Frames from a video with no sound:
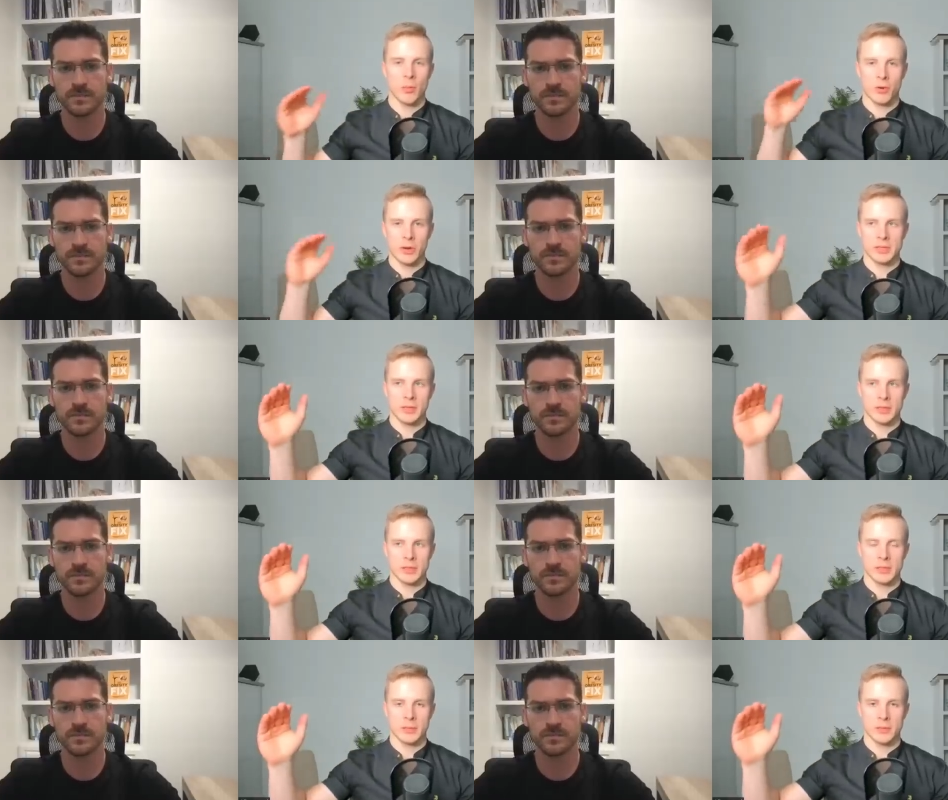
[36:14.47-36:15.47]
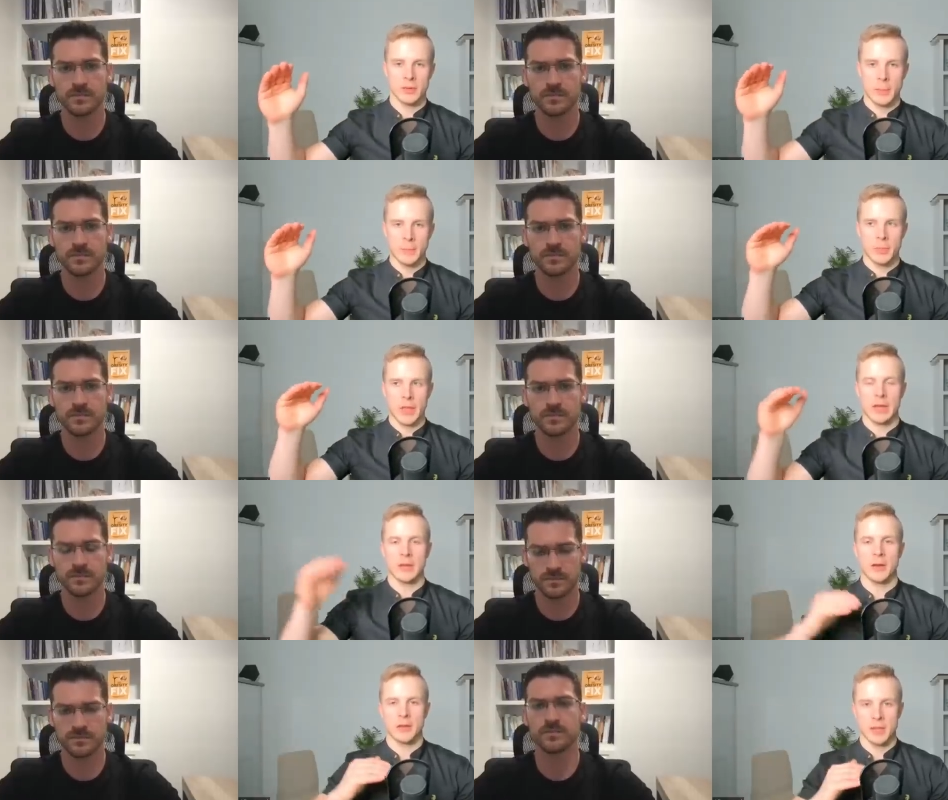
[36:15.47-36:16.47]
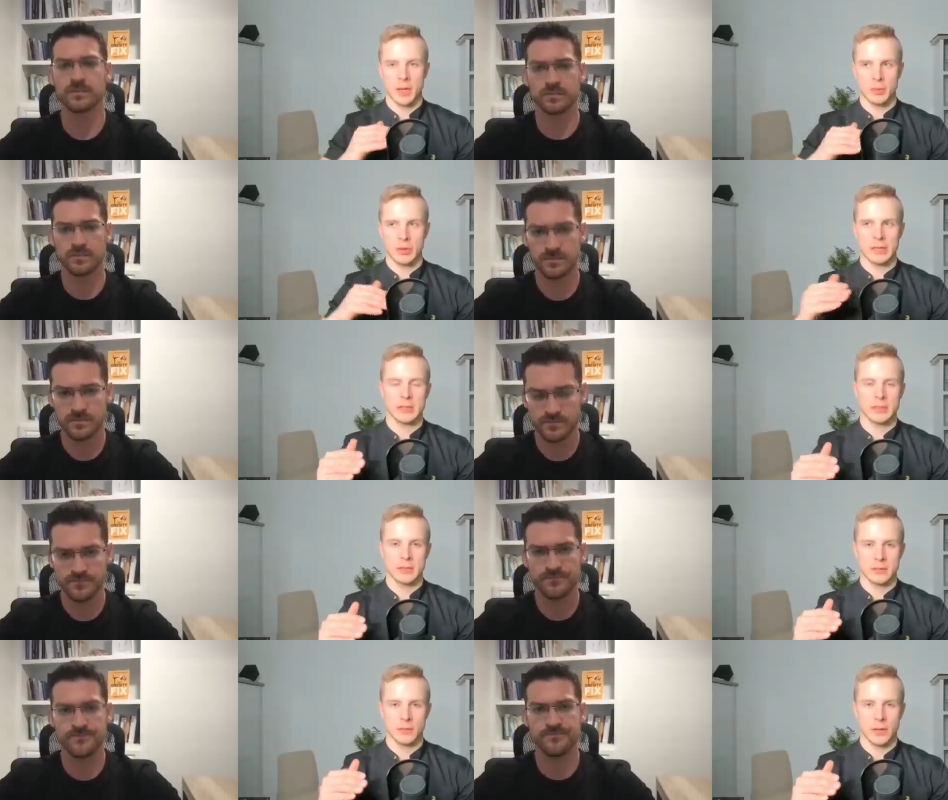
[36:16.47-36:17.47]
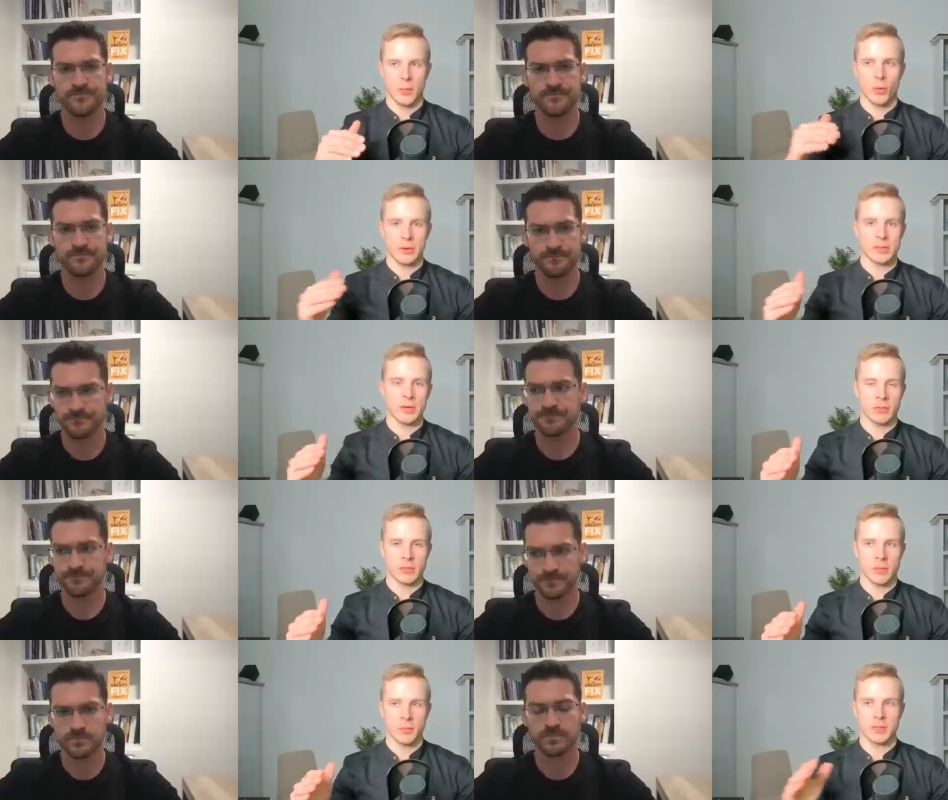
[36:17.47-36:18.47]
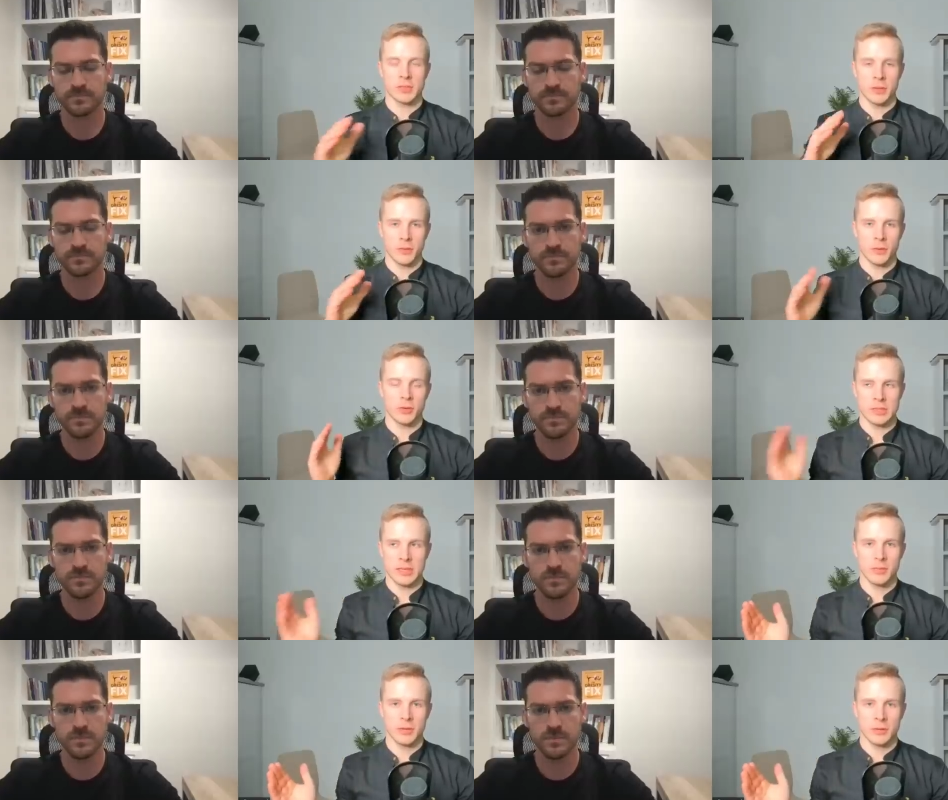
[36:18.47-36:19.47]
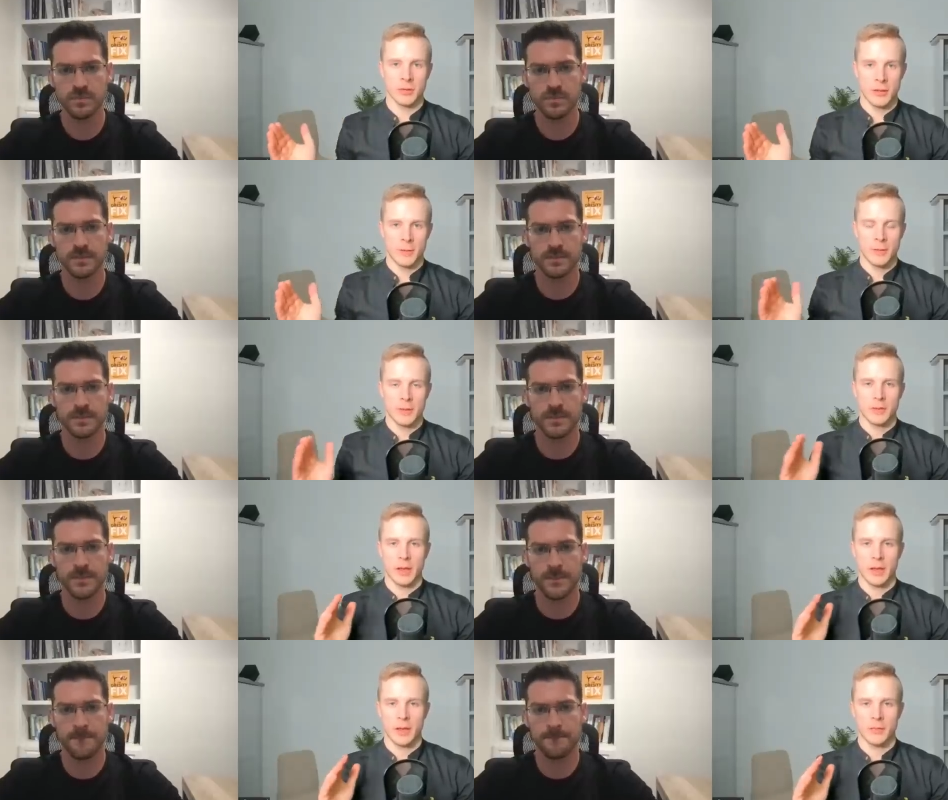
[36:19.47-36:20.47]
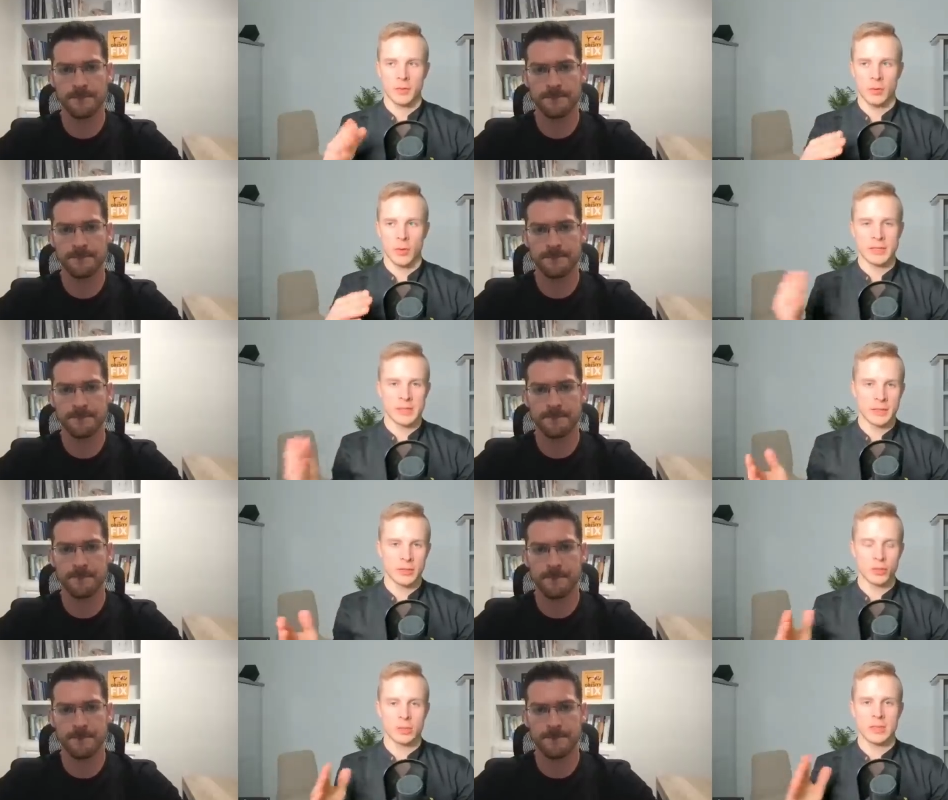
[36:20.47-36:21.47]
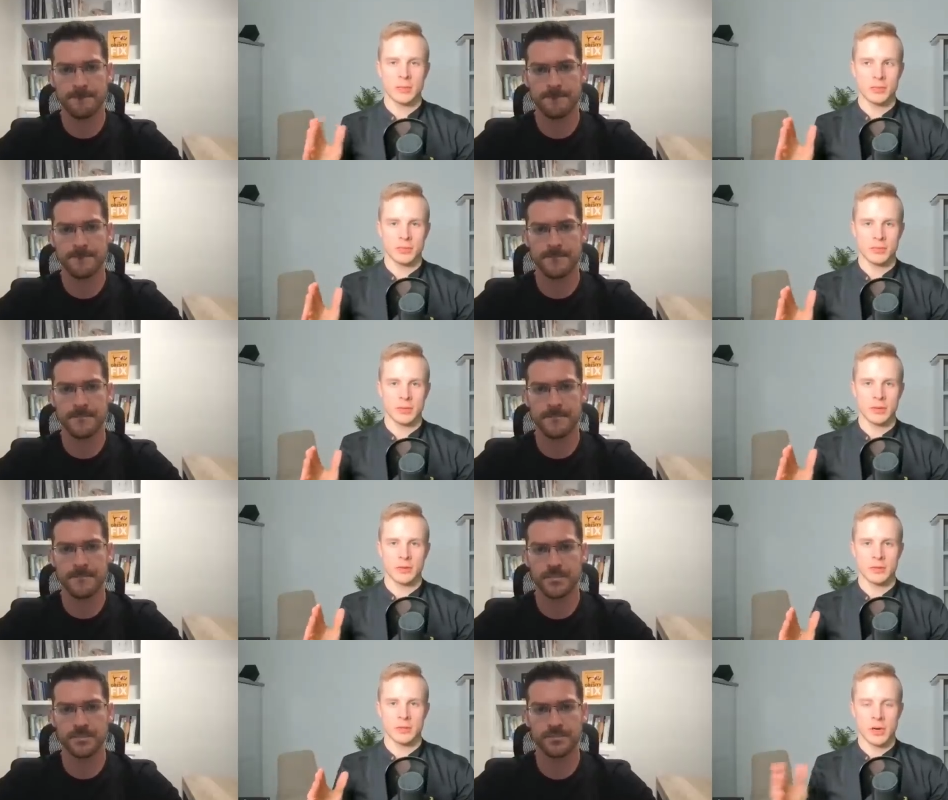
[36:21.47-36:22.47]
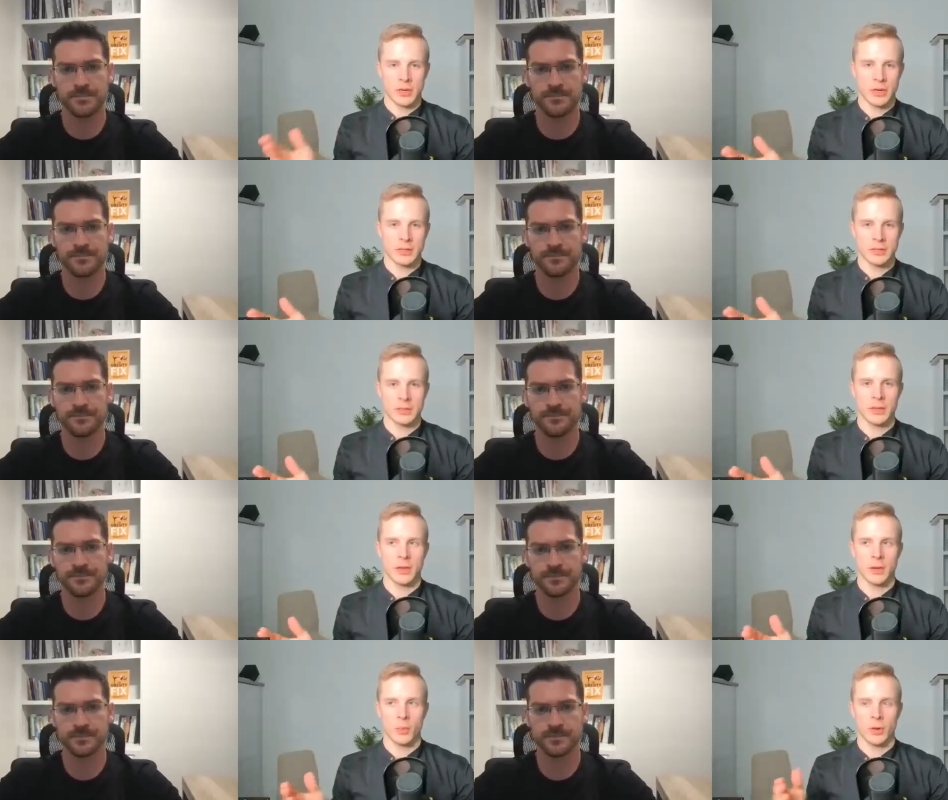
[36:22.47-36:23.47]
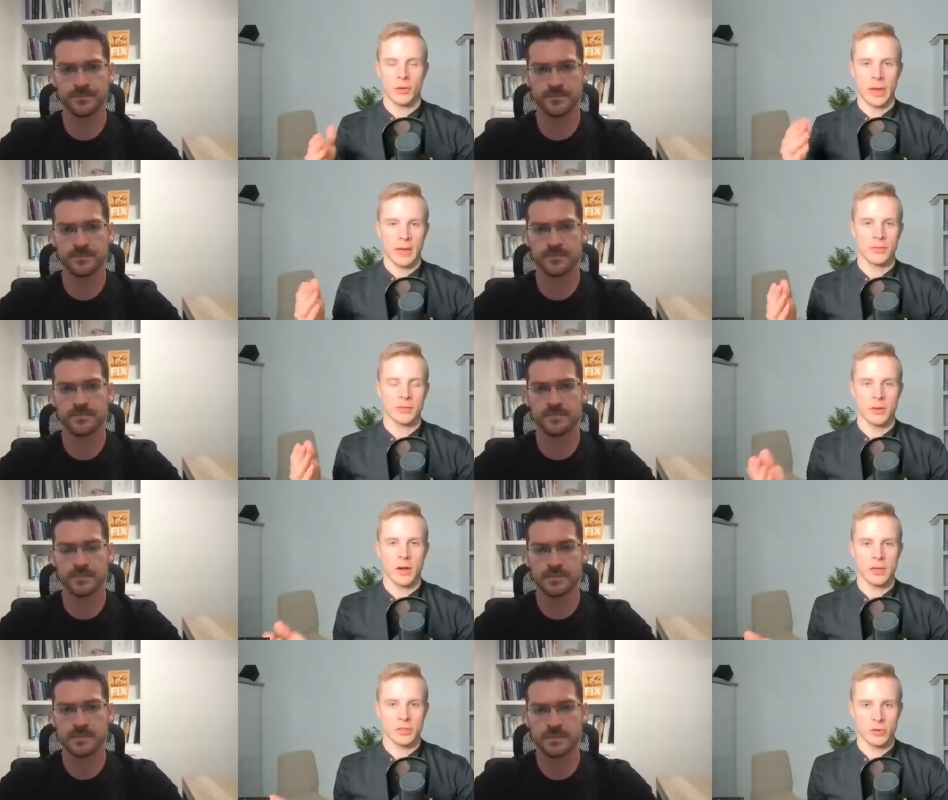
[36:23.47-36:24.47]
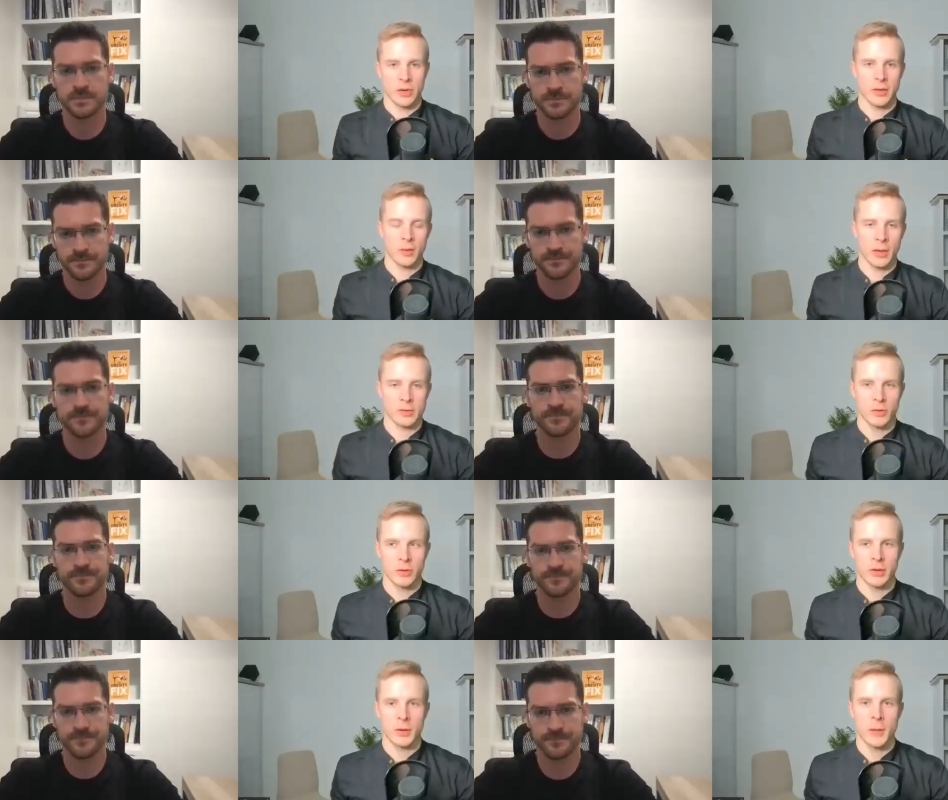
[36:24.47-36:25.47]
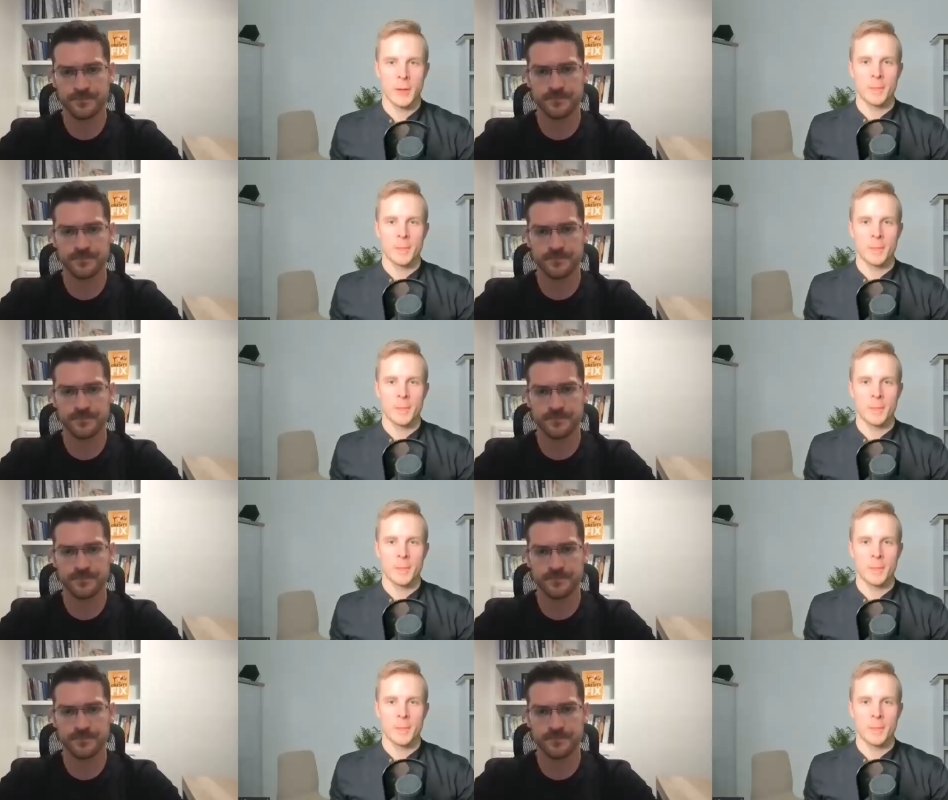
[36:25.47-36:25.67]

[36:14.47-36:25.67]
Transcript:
Speaker 1: are more insulin sensitive, and at other times, you're less and more insulin resistant because when, you, are sleeping uh, you know ideally you should sleep in darkness uh, where you have high circulating melatonin